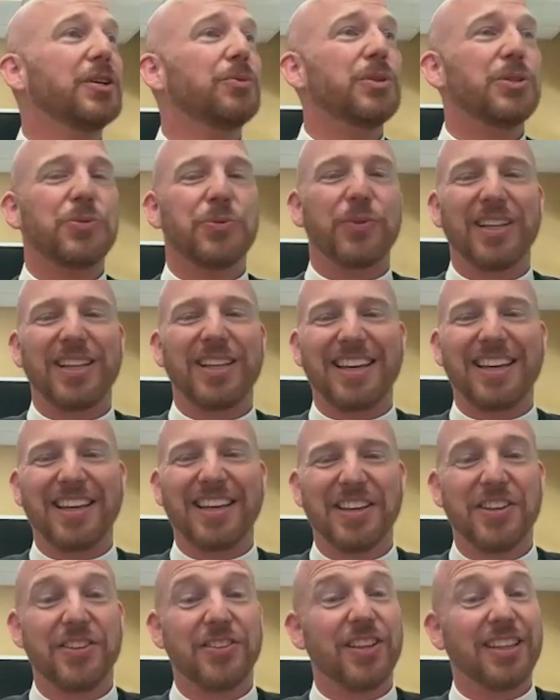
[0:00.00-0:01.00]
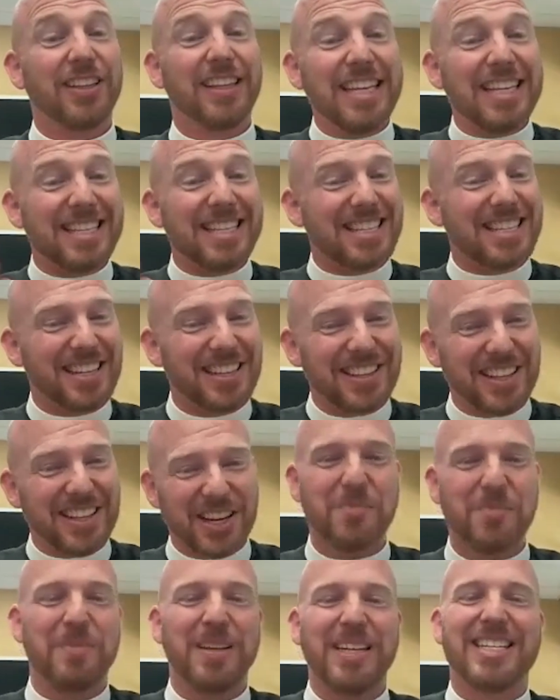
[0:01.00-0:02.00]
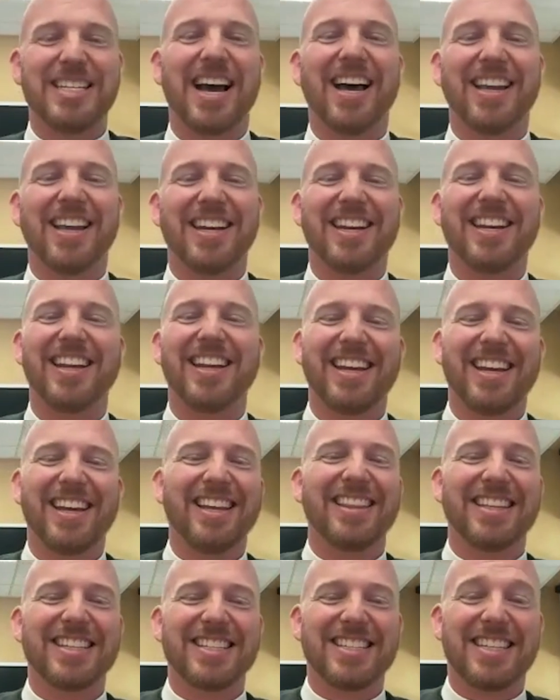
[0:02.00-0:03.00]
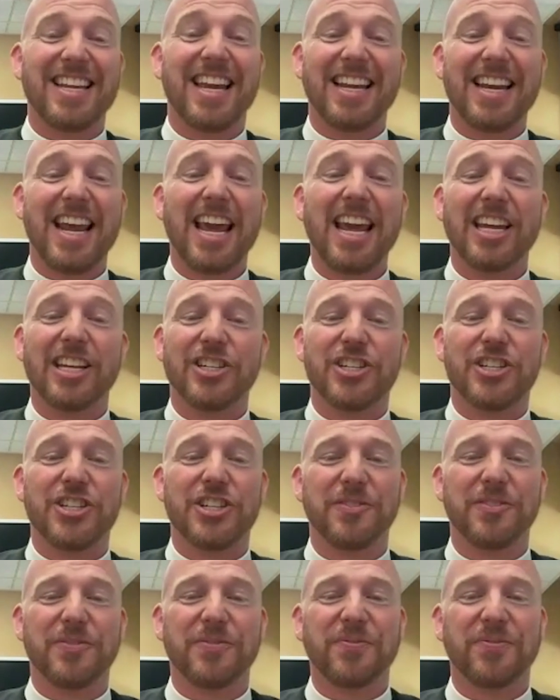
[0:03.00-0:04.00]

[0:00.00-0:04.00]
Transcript: was really the least that could be done in this day and age.